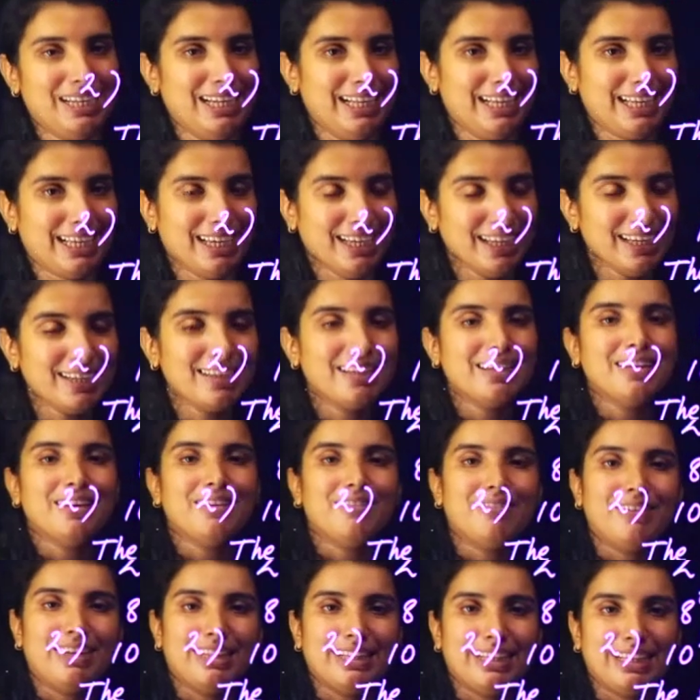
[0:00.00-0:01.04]
Now,
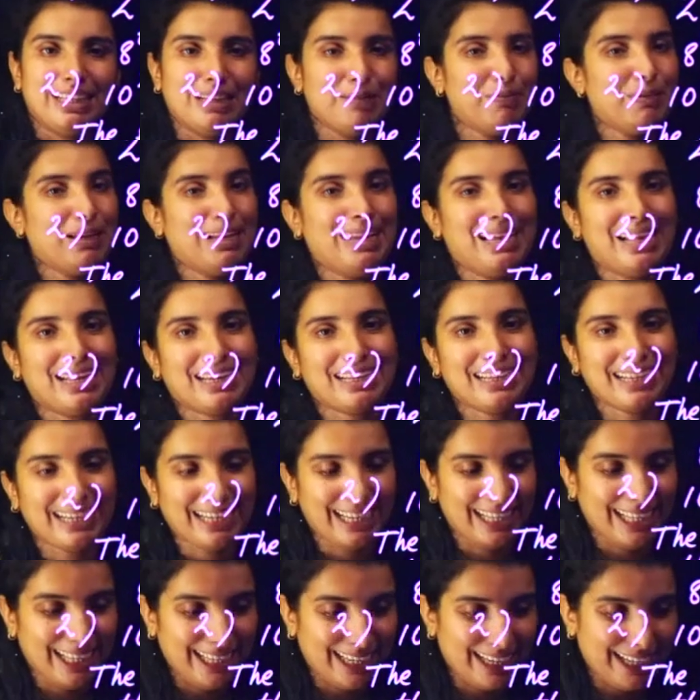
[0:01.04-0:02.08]
everyone is
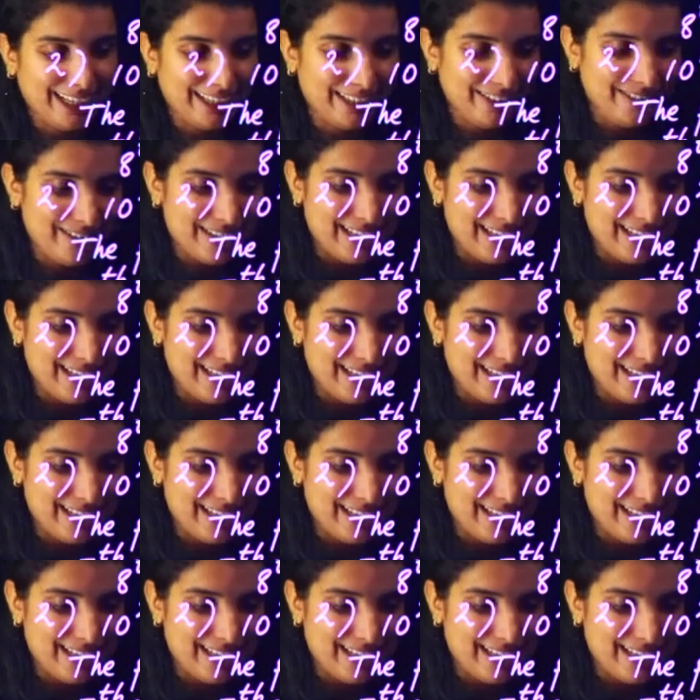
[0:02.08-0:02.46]
clear. Now,